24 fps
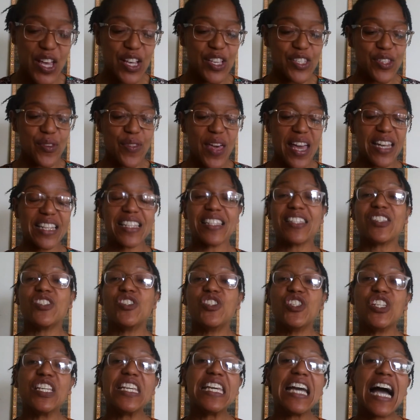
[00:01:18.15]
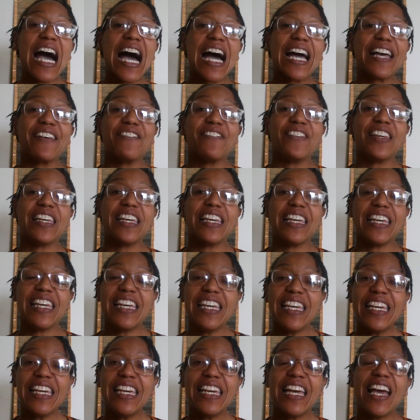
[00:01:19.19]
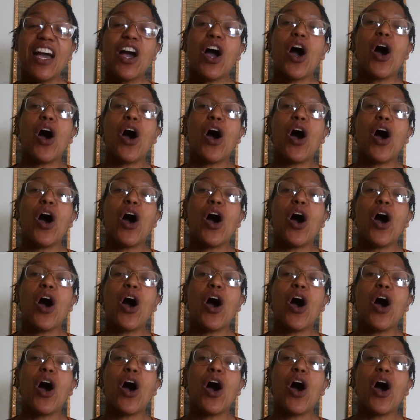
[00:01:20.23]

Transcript: So that is G I V E